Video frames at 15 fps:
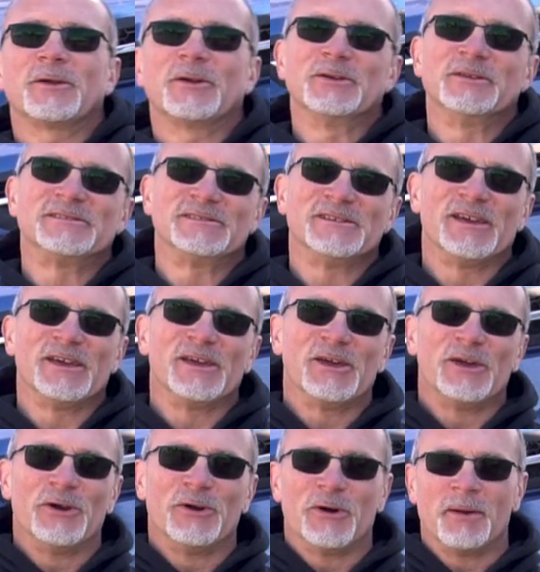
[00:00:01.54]
Good to see
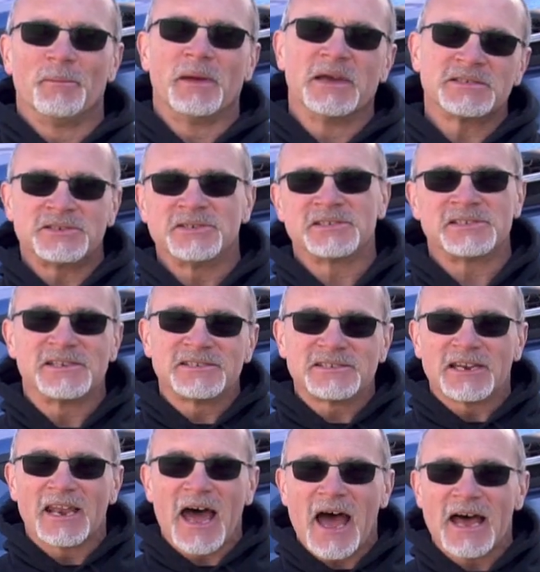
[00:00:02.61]
you. I missed you since
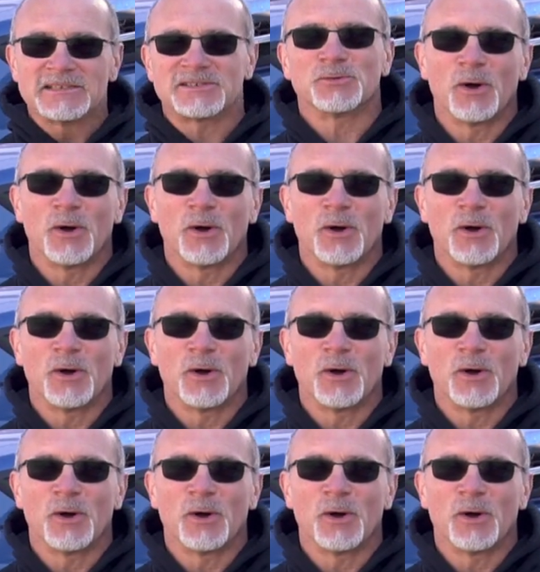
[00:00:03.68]
the last